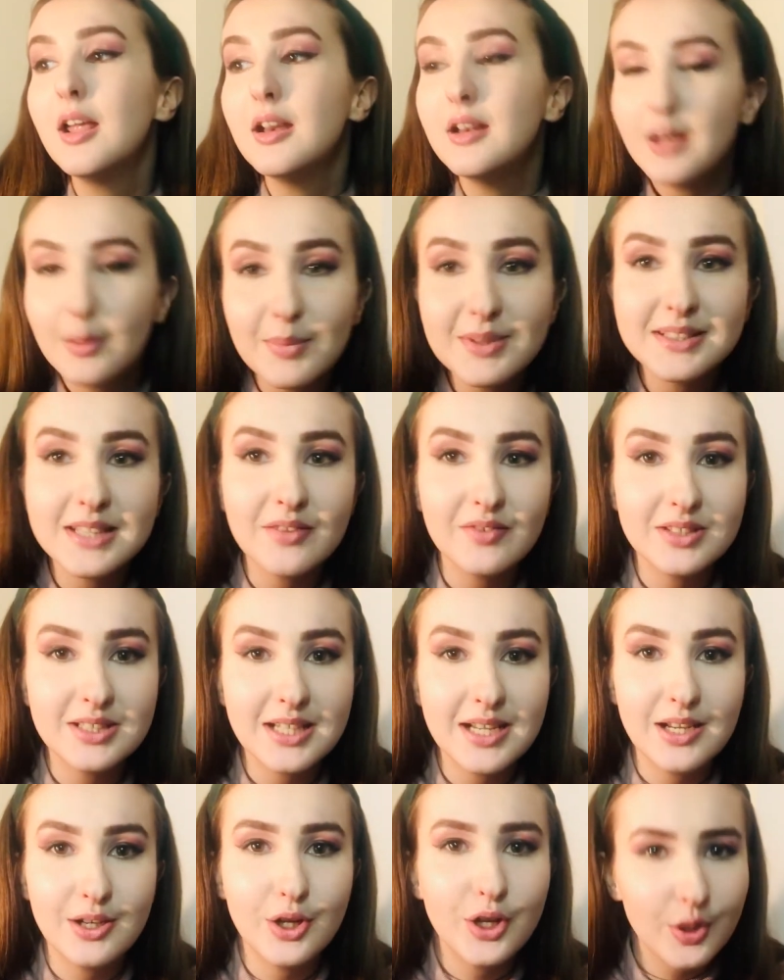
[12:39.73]
Number
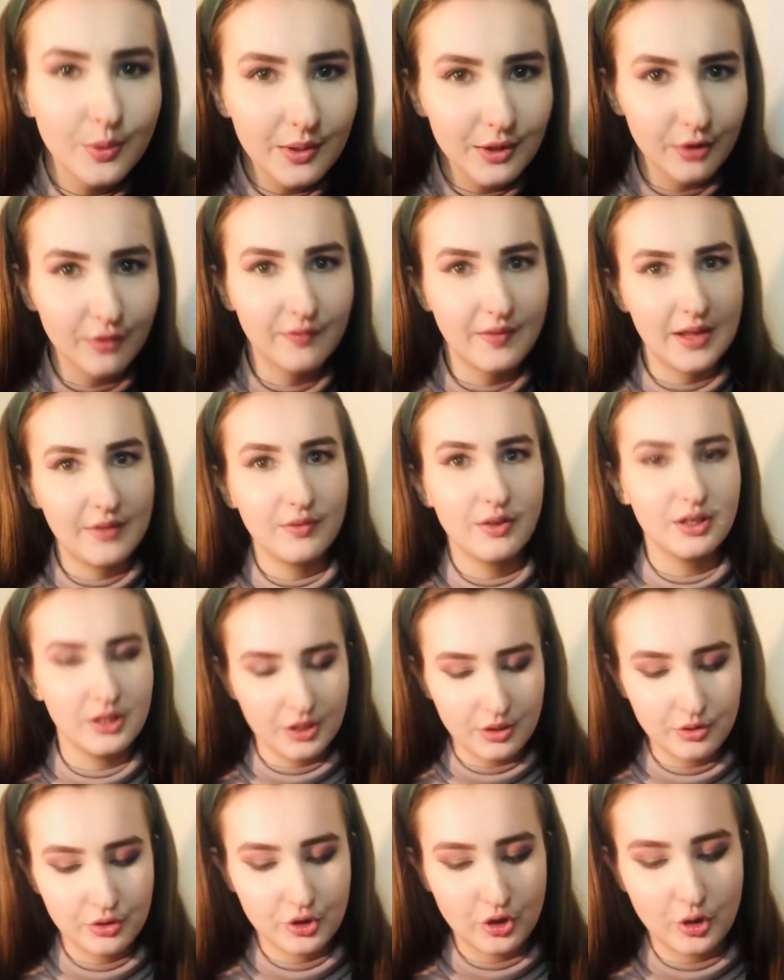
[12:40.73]
17, who are your favourite
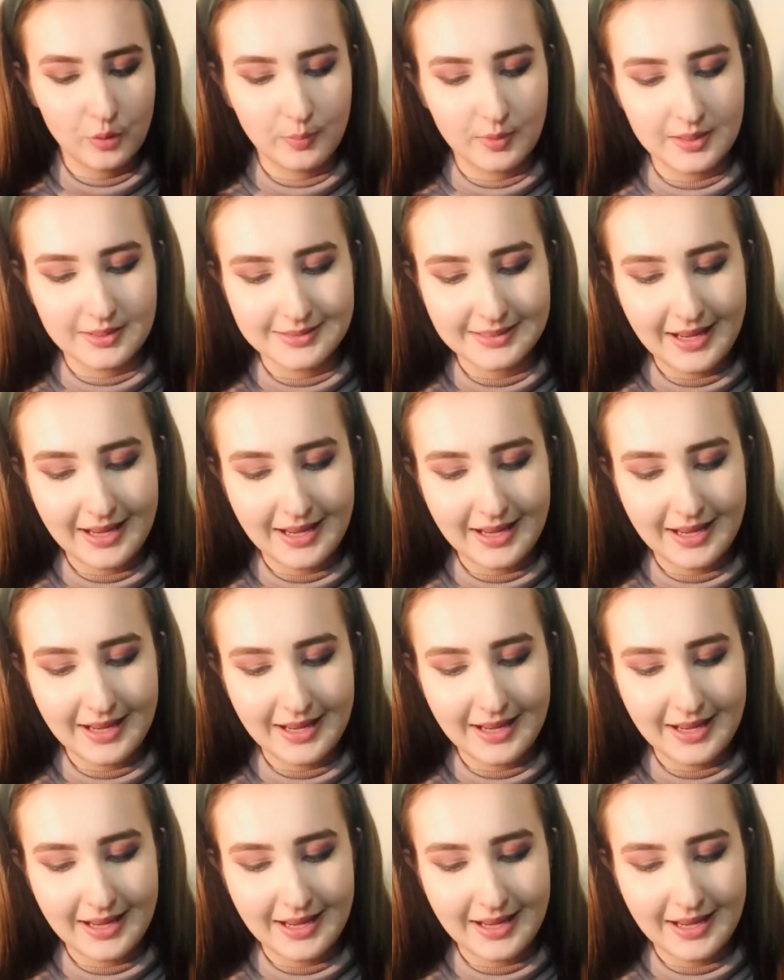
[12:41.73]
YouTubers?